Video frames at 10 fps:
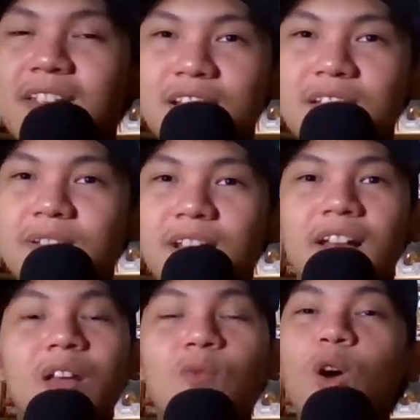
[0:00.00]
season.
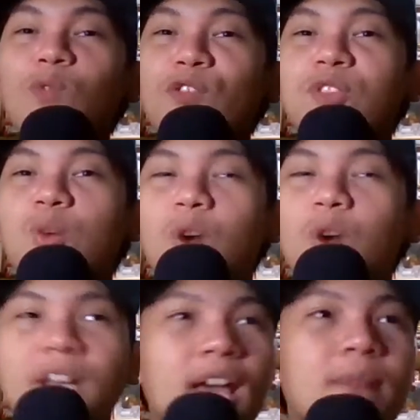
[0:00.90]
Yeah, they won
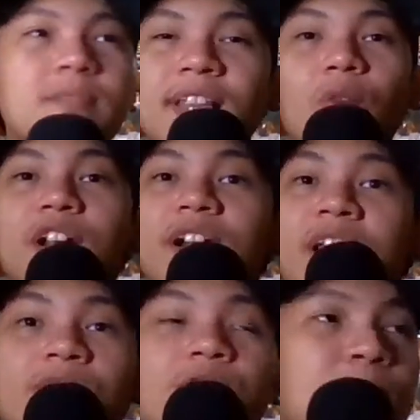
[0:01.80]
51 games, and now they're
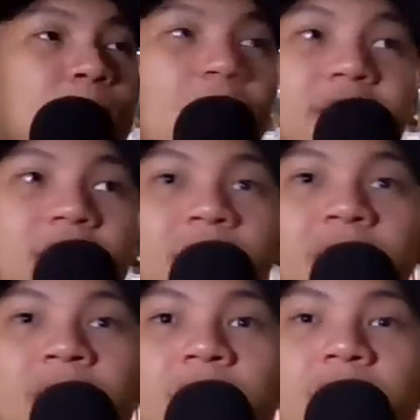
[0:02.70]
even better.
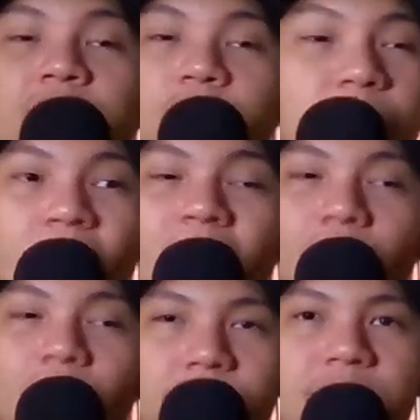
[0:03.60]
So you
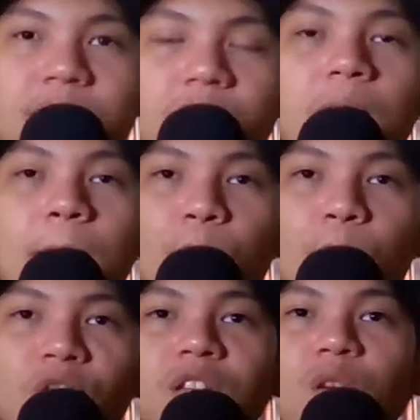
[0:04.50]
gotta consider
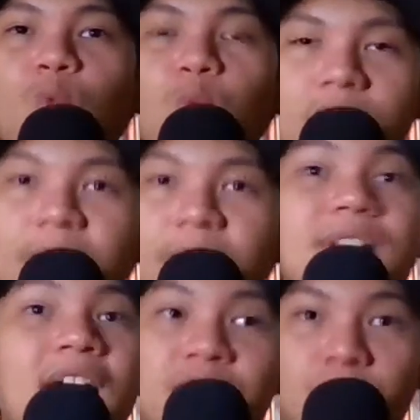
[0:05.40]
Monty Williams
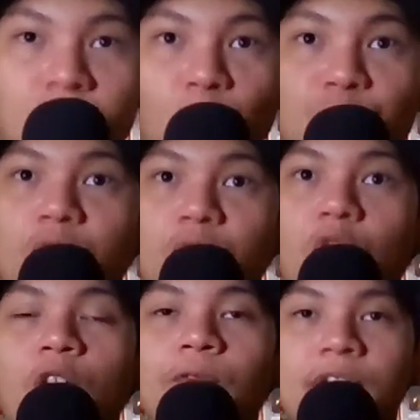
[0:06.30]
as coach
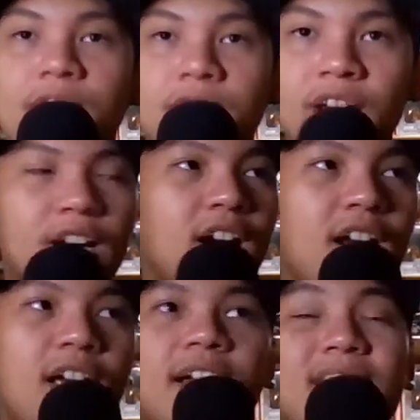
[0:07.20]
of the year.
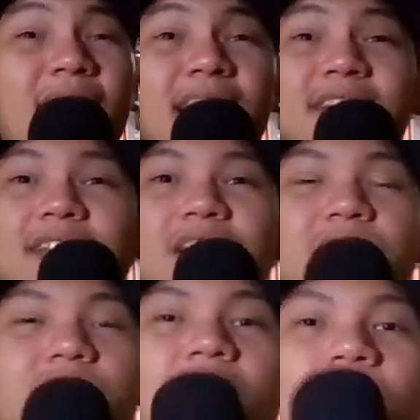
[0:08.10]
Next
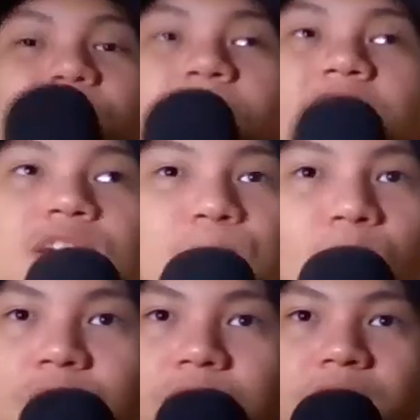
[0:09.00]
is you have Eric
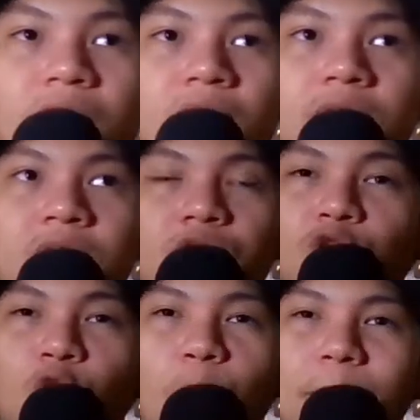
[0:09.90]
Spoelstra.
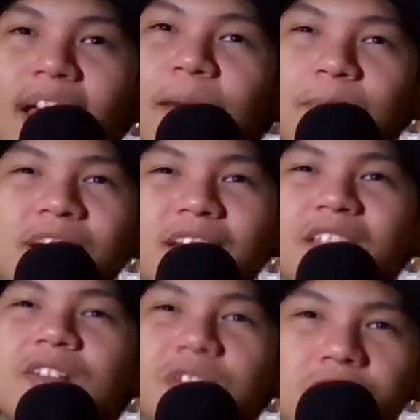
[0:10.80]
You know Miami
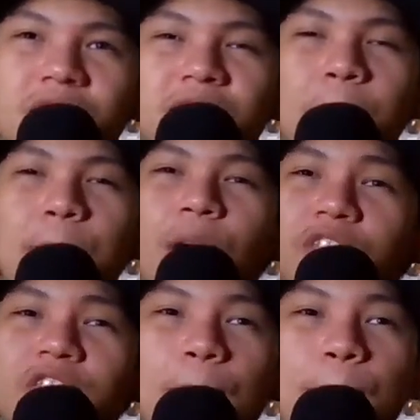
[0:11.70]
Heat is good,
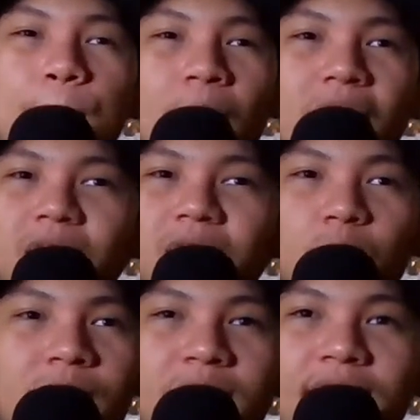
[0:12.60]
but they're better
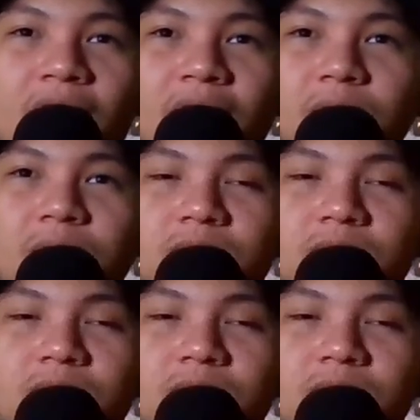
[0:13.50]
when they got